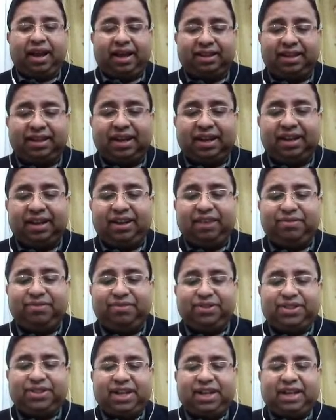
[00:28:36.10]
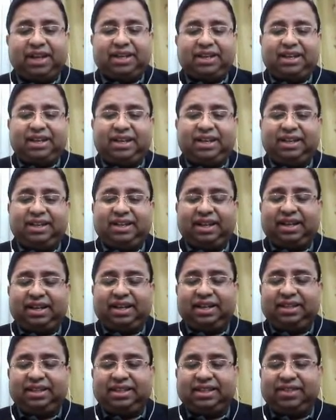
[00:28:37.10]
And then you have to check
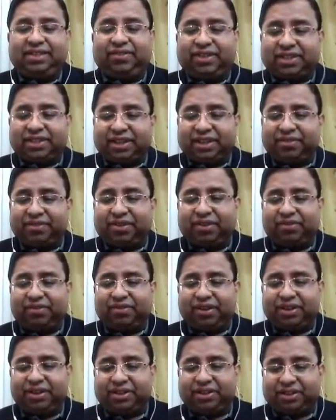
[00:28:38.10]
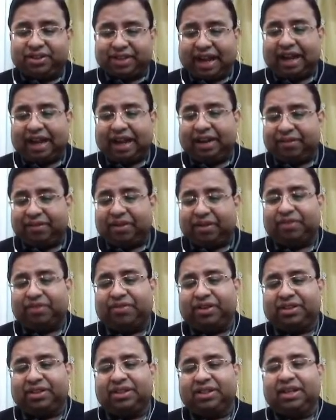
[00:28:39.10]
that this is the first time conference or second time
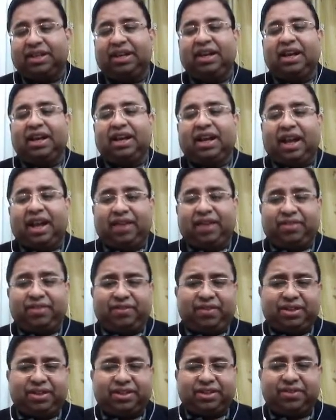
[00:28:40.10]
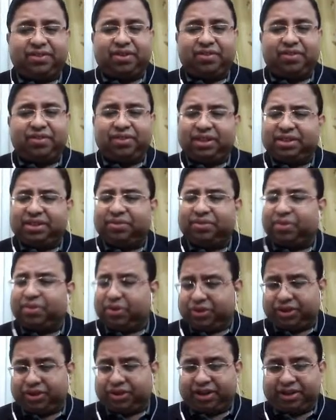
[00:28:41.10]
conference. If the first time conference, there's some
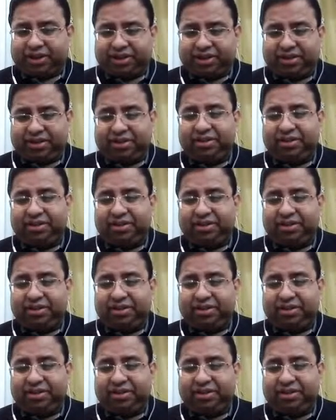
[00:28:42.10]
question.